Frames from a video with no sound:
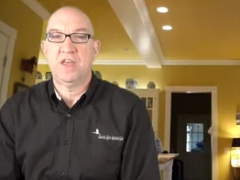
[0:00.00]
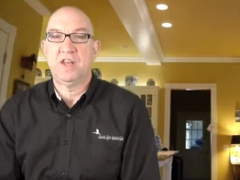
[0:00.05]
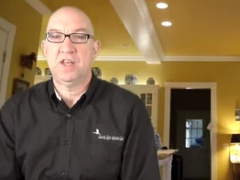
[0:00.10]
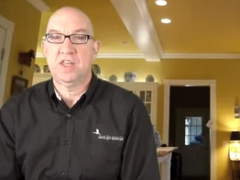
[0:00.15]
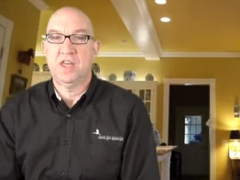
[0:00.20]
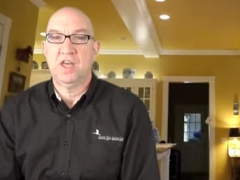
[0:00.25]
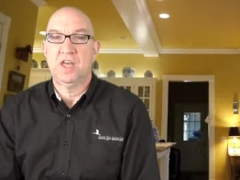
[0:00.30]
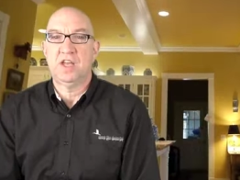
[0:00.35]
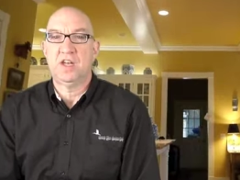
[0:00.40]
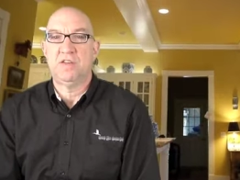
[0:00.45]
then
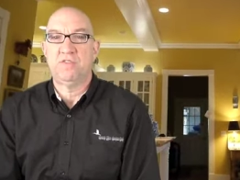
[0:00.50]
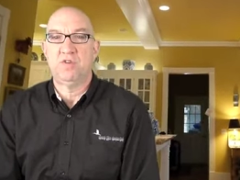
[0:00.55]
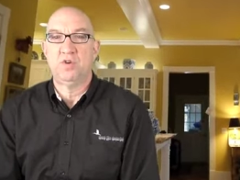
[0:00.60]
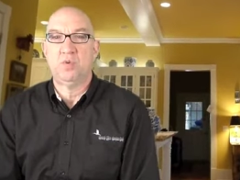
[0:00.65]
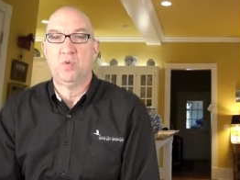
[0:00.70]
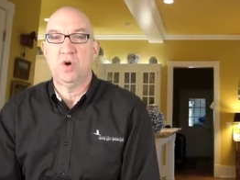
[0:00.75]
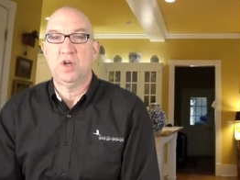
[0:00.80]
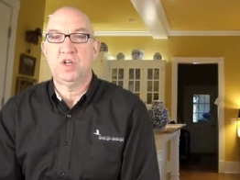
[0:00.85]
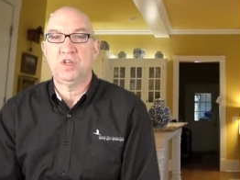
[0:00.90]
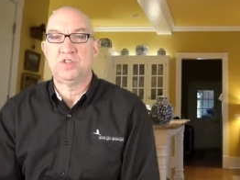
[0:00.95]
again, if you
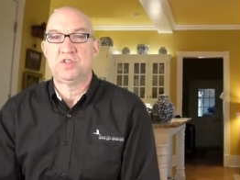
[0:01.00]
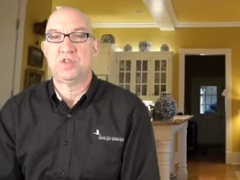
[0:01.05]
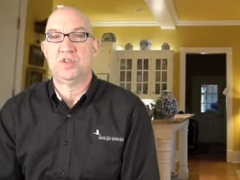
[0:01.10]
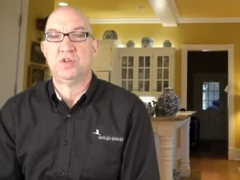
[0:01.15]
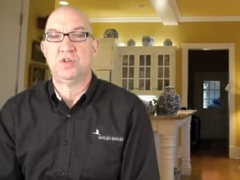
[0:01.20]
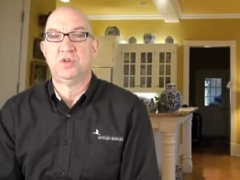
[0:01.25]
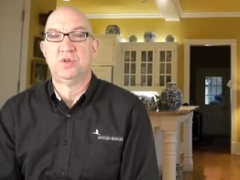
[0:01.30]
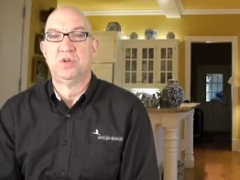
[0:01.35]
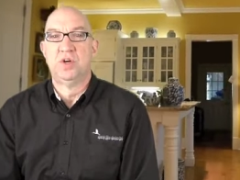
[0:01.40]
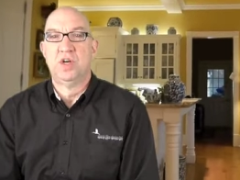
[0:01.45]
wanted
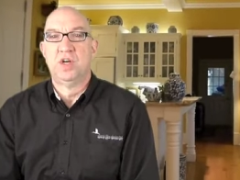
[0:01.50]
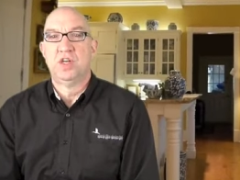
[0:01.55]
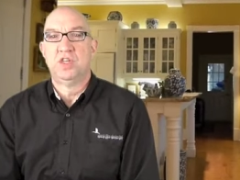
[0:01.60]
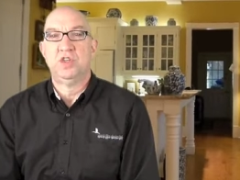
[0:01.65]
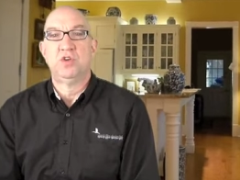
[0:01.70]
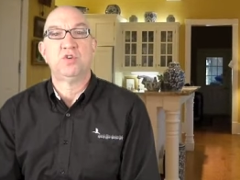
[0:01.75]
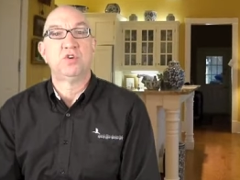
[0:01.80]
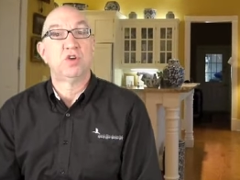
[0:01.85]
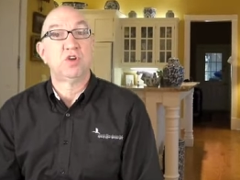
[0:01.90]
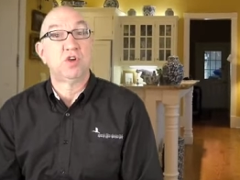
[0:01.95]
to,
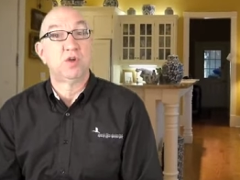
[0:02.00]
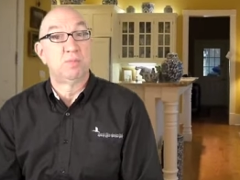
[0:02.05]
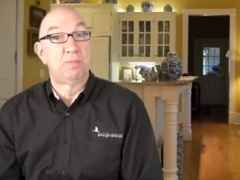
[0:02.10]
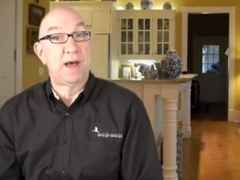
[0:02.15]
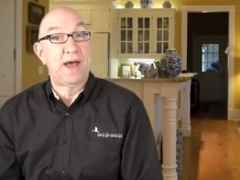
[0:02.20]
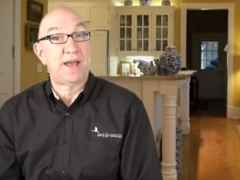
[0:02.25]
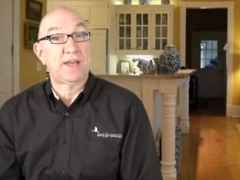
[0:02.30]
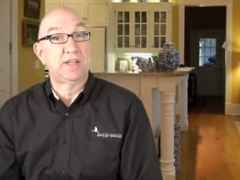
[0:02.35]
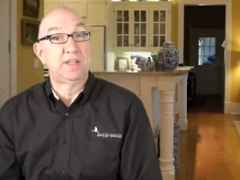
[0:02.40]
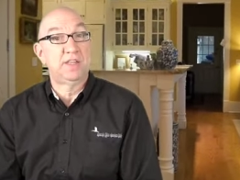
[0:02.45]
you could come
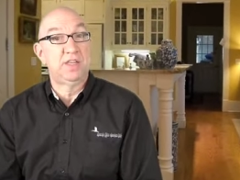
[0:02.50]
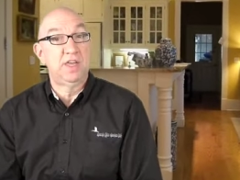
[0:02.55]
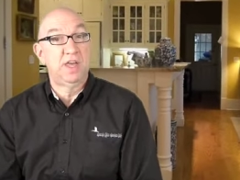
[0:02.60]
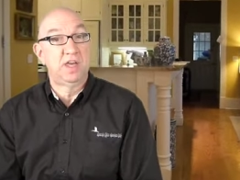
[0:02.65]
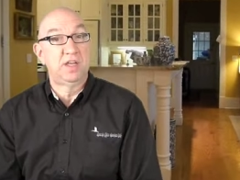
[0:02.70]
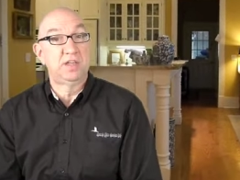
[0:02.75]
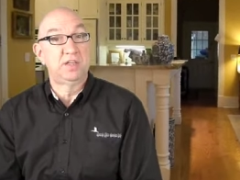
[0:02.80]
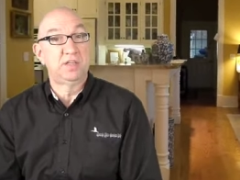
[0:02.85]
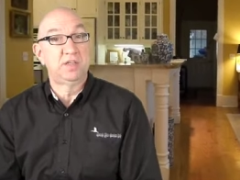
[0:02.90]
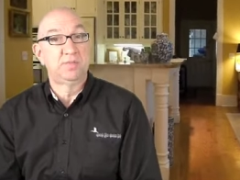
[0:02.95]
back at the
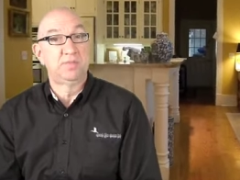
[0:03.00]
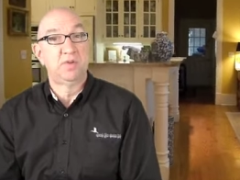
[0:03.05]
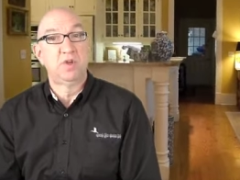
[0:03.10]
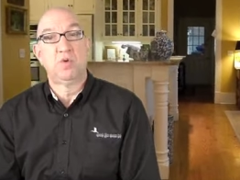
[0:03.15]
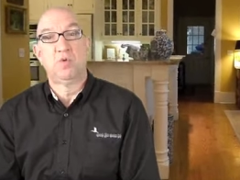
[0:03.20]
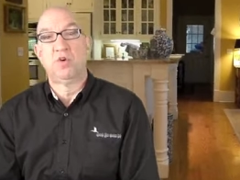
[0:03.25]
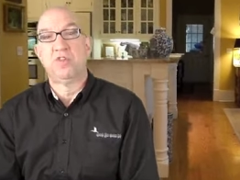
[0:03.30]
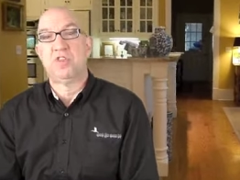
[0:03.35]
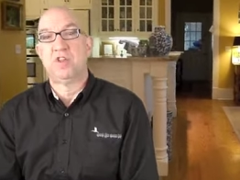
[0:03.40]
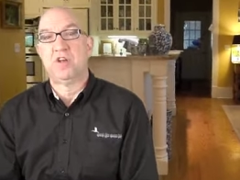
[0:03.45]
end
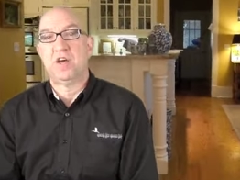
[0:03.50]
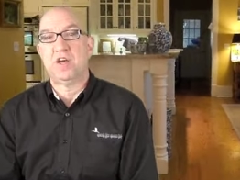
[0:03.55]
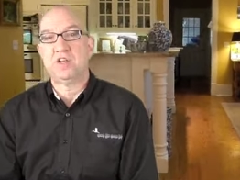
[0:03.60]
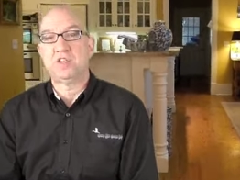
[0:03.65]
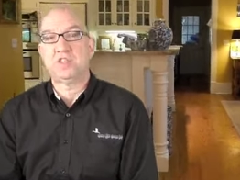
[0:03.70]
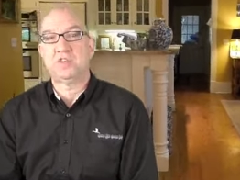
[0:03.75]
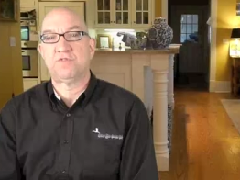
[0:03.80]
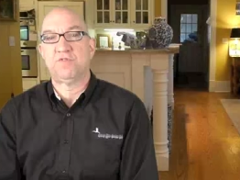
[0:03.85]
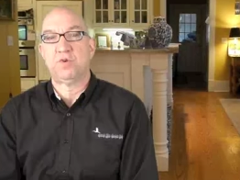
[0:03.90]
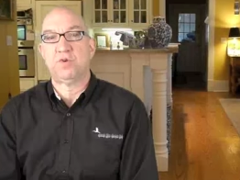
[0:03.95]
with a
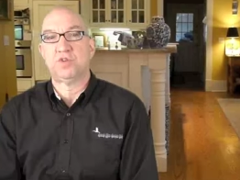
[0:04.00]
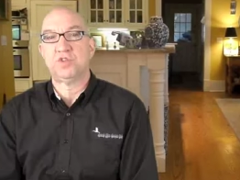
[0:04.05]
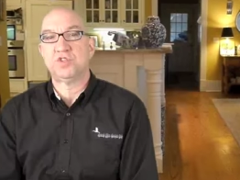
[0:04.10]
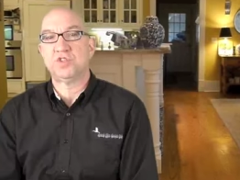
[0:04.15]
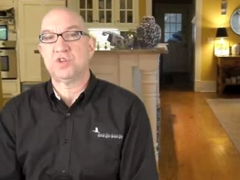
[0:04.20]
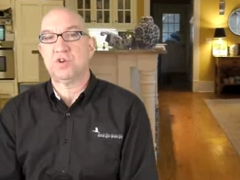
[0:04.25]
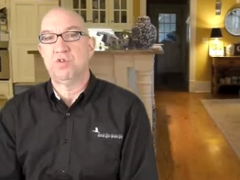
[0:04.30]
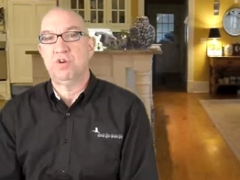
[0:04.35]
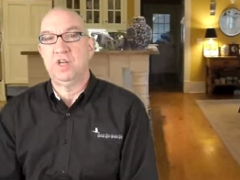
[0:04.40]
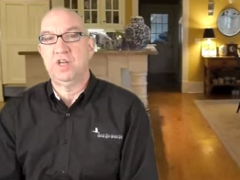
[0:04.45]
nice full
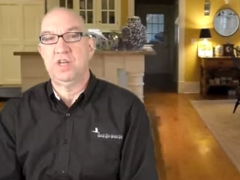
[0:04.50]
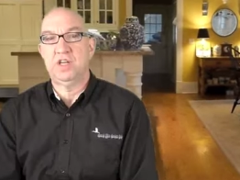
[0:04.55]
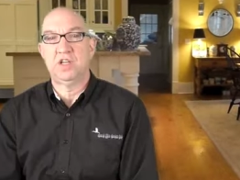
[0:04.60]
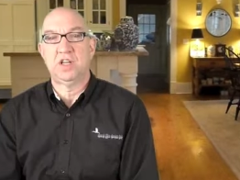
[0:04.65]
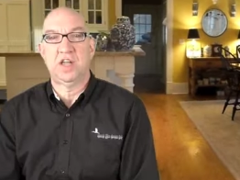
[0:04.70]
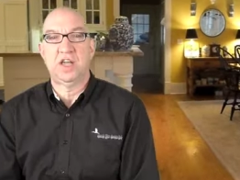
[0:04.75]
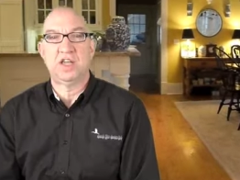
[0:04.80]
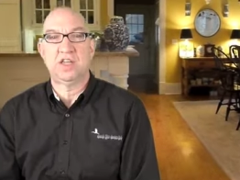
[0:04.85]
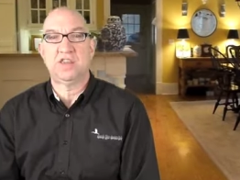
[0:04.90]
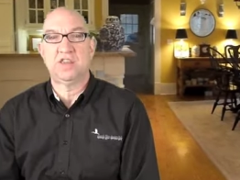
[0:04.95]
screen
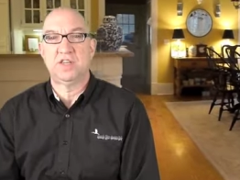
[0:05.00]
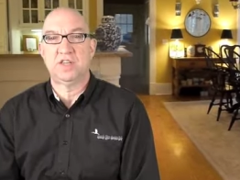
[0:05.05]
like